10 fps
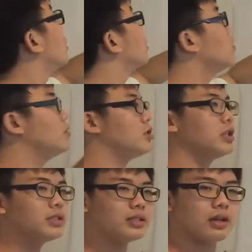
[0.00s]
So
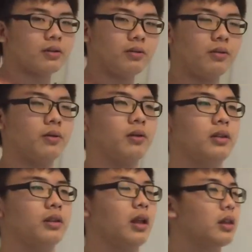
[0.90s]
just now,
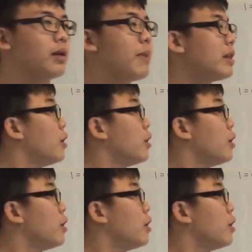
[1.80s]
the method